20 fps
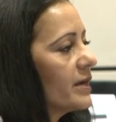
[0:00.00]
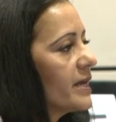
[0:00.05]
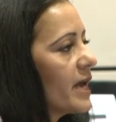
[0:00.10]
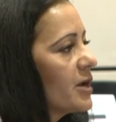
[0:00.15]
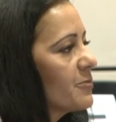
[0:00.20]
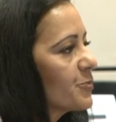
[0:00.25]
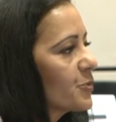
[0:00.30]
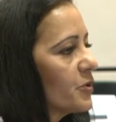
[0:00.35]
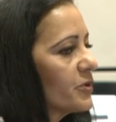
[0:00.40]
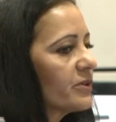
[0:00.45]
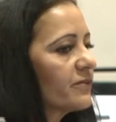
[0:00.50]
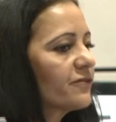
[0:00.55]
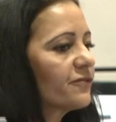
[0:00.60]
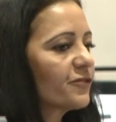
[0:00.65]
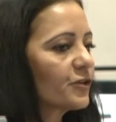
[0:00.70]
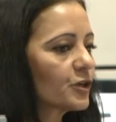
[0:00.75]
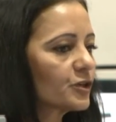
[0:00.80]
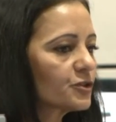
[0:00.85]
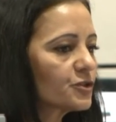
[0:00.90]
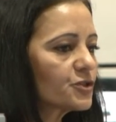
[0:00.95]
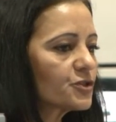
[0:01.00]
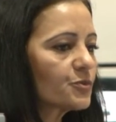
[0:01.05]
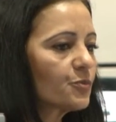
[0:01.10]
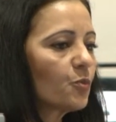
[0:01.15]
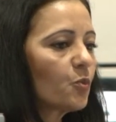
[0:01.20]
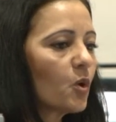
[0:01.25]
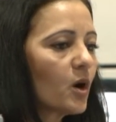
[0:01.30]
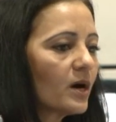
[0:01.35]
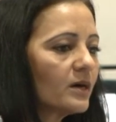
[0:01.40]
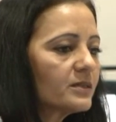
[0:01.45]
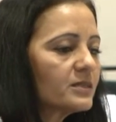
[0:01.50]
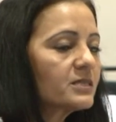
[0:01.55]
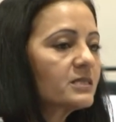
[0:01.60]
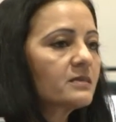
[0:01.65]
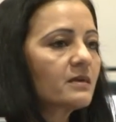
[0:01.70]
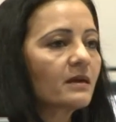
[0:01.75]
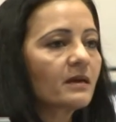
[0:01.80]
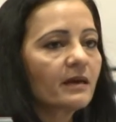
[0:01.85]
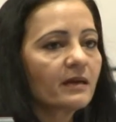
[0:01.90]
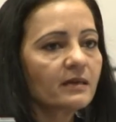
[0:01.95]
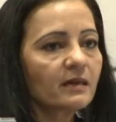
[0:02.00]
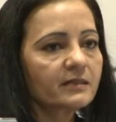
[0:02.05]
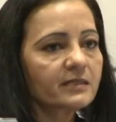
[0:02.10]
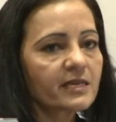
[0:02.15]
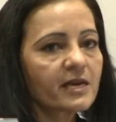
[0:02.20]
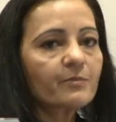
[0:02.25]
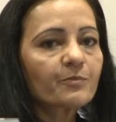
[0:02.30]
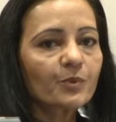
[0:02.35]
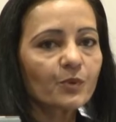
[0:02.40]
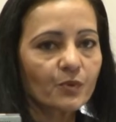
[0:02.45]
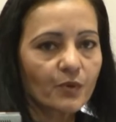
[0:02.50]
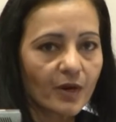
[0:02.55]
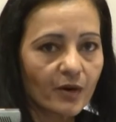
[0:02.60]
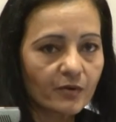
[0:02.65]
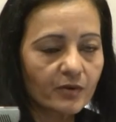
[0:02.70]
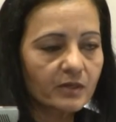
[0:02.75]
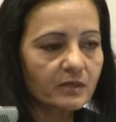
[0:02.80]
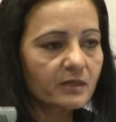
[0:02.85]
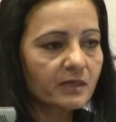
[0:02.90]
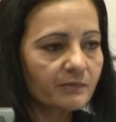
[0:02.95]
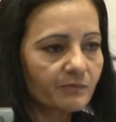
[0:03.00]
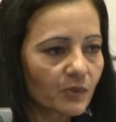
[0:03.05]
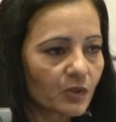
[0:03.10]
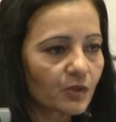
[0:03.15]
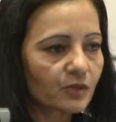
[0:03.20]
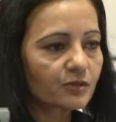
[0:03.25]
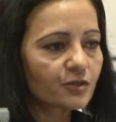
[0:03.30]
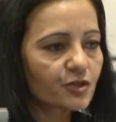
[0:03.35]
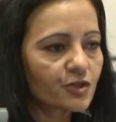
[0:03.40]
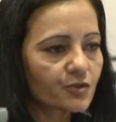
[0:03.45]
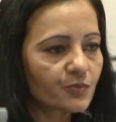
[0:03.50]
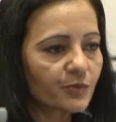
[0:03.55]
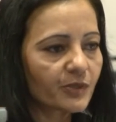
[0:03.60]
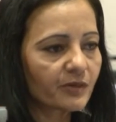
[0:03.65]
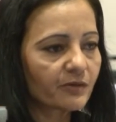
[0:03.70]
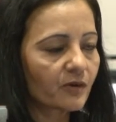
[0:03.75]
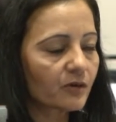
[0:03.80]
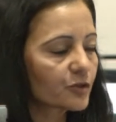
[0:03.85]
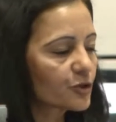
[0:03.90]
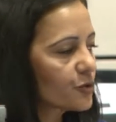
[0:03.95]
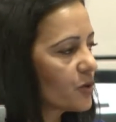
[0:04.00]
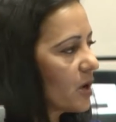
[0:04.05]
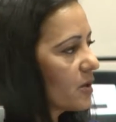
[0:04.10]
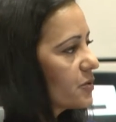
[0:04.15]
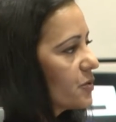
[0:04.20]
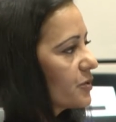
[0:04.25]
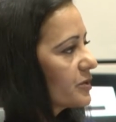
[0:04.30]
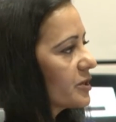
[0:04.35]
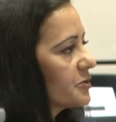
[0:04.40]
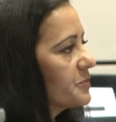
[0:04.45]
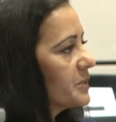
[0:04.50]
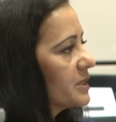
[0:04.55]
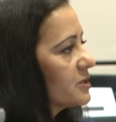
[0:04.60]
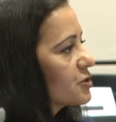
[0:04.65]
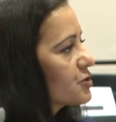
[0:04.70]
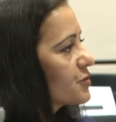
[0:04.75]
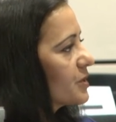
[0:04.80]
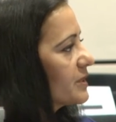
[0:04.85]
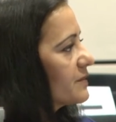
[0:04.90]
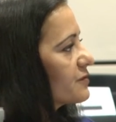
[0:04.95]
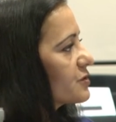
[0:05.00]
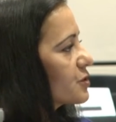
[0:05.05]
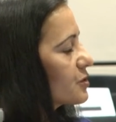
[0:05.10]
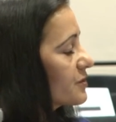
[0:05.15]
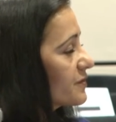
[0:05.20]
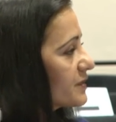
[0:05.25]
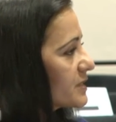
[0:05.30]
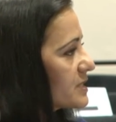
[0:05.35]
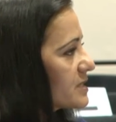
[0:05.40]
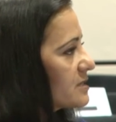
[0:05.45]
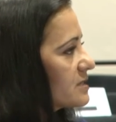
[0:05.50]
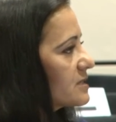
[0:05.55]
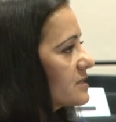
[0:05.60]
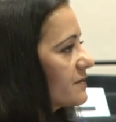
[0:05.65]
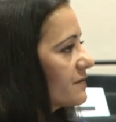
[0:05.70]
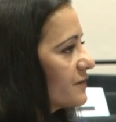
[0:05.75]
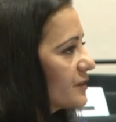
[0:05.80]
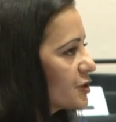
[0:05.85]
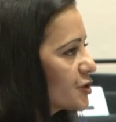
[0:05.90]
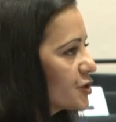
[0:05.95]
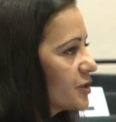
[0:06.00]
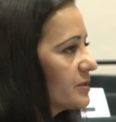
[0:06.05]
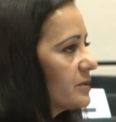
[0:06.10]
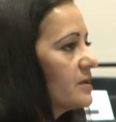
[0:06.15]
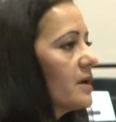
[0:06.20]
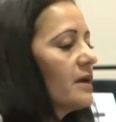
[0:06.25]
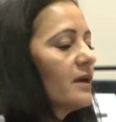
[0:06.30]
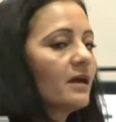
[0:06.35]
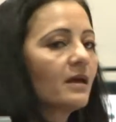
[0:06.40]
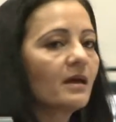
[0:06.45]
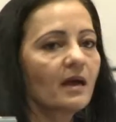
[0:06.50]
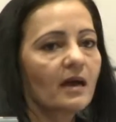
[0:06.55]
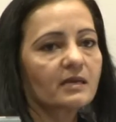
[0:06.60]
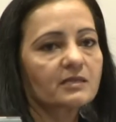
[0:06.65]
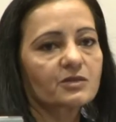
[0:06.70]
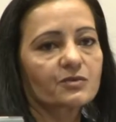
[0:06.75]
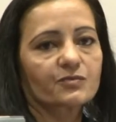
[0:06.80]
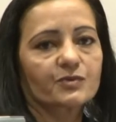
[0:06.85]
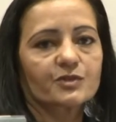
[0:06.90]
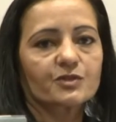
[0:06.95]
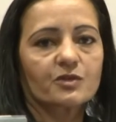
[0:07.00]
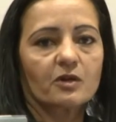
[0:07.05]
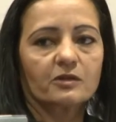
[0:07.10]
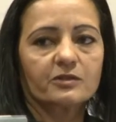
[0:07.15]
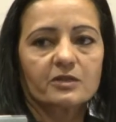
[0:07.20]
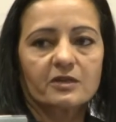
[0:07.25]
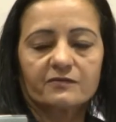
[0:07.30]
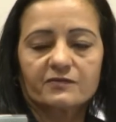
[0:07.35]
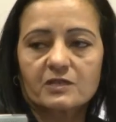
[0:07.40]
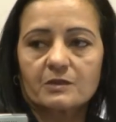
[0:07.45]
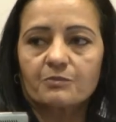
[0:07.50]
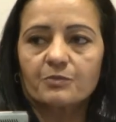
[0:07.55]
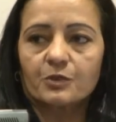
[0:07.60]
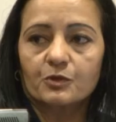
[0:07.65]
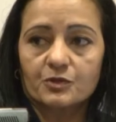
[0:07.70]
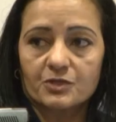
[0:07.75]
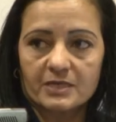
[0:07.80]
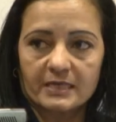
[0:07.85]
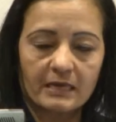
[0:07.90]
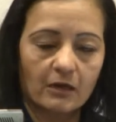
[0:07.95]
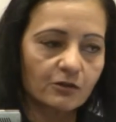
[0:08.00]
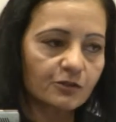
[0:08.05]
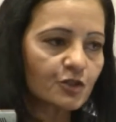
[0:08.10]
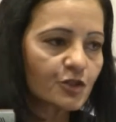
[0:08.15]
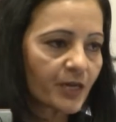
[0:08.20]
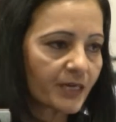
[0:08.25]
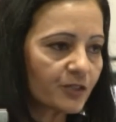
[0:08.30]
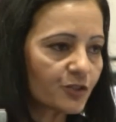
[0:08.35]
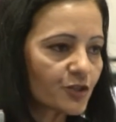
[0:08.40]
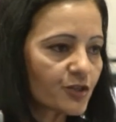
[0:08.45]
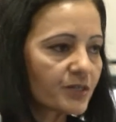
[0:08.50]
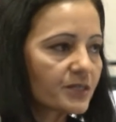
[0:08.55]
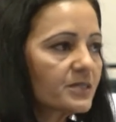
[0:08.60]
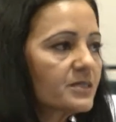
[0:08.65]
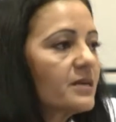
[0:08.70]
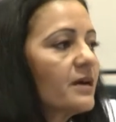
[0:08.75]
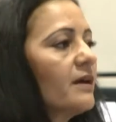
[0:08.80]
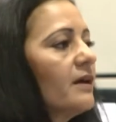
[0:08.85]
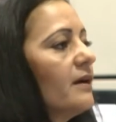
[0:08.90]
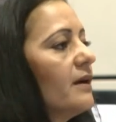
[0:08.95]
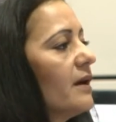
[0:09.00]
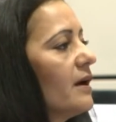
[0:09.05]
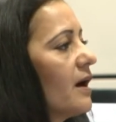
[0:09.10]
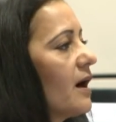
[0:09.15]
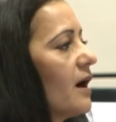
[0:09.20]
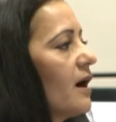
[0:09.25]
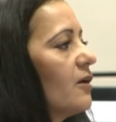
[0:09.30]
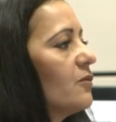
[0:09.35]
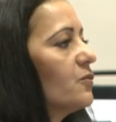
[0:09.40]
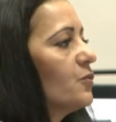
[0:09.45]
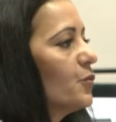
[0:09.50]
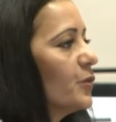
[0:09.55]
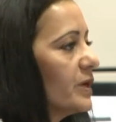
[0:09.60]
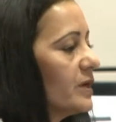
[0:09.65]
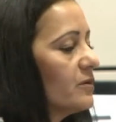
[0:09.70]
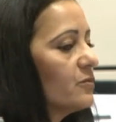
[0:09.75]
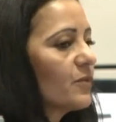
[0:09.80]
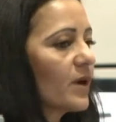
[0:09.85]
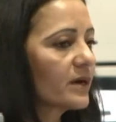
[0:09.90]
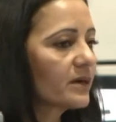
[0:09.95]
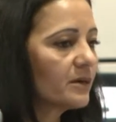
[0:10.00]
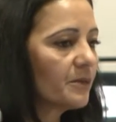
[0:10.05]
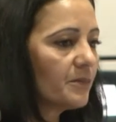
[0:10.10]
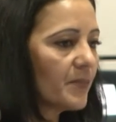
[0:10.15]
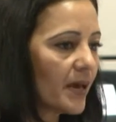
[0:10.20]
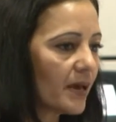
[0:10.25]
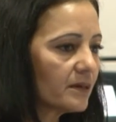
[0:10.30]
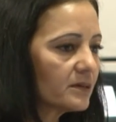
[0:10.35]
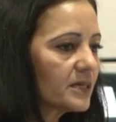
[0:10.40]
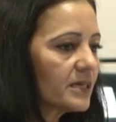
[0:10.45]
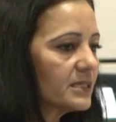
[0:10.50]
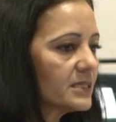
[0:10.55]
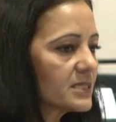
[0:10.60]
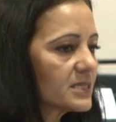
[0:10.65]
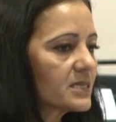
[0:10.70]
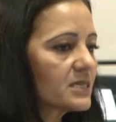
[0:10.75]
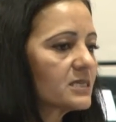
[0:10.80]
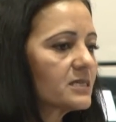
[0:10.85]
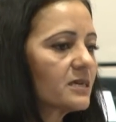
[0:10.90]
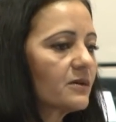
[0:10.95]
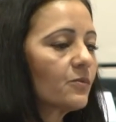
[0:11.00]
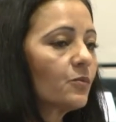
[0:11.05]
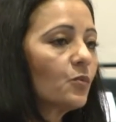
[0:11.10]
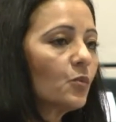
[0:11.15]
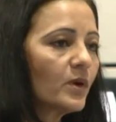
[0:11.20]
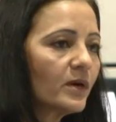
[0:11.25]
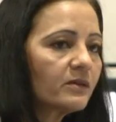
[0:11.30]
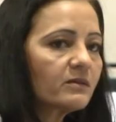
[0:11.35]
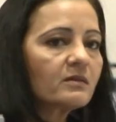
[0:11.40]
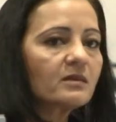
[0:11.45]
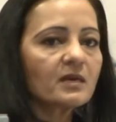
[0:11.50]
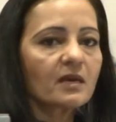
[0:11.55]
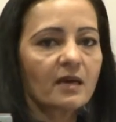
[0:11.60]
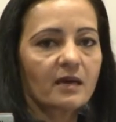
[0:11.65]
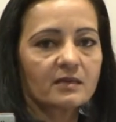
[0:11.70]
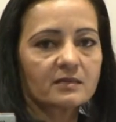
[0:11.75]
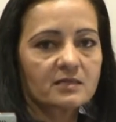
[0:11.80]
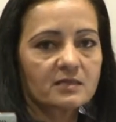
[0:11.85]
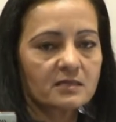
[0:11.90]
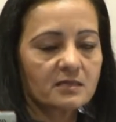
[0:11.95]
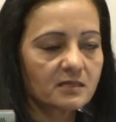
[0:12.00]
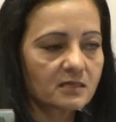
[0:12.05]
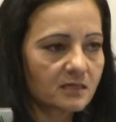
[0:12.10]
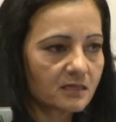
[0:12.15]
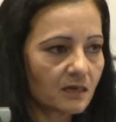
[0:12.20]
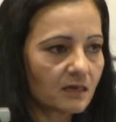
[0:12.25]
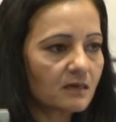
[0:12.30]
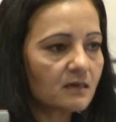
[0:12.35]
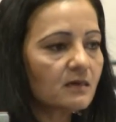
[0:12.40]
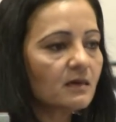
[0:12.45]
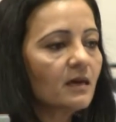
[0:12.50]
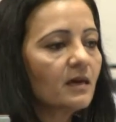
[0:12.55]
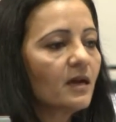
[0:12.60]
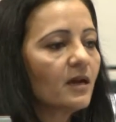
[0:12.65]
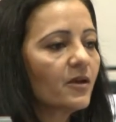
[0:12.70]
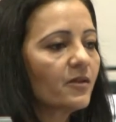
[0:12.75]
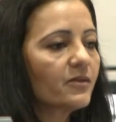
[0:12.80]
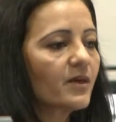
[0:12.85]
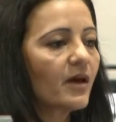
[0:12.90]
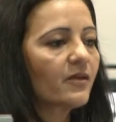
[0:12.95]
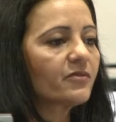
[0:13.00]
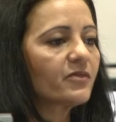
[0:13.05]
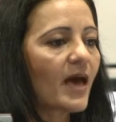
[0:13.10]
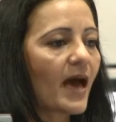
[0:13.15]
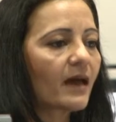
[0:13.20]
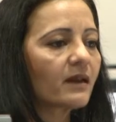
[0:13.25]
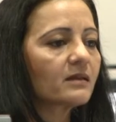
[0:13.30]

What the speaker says: April the 1st was temporarily merged with our Trial Court Administrative Services Division as a result of some personnel changes. We recommend, consistent with the SEC, that